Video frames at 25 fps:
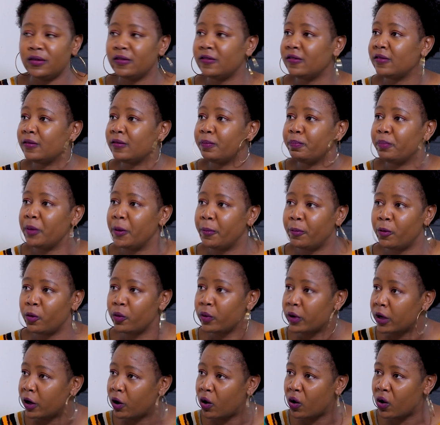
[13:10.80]
These people
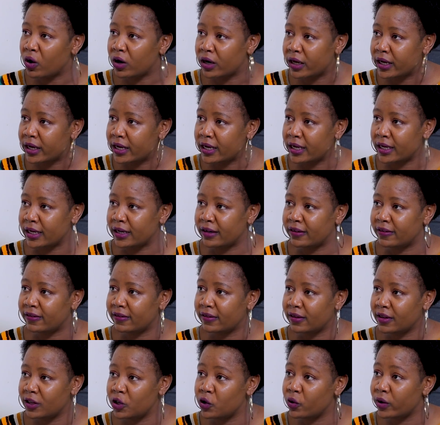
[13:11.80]
we call kids,
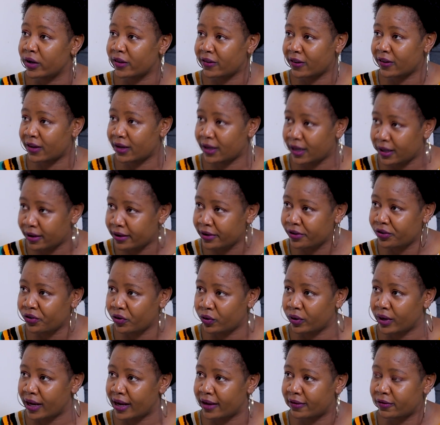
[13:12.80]
your
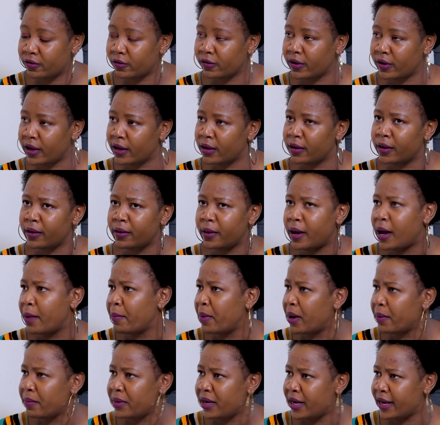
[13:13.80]
generation, I'm
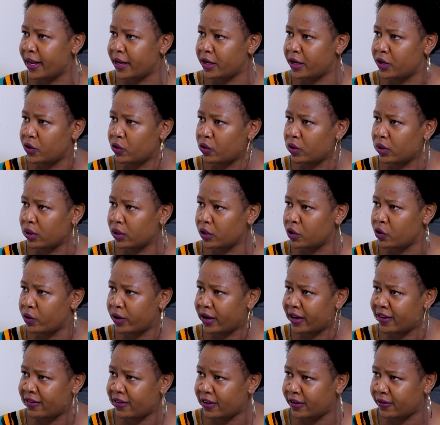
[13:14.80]
a millennial. You
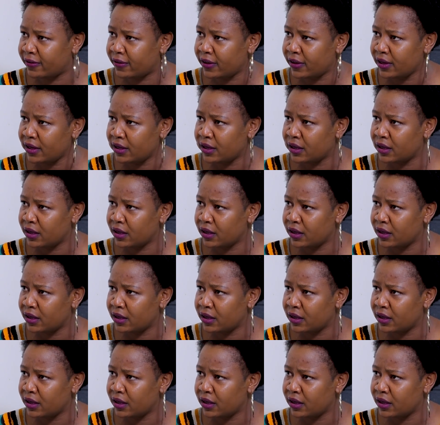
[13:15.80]
are a Gen Z?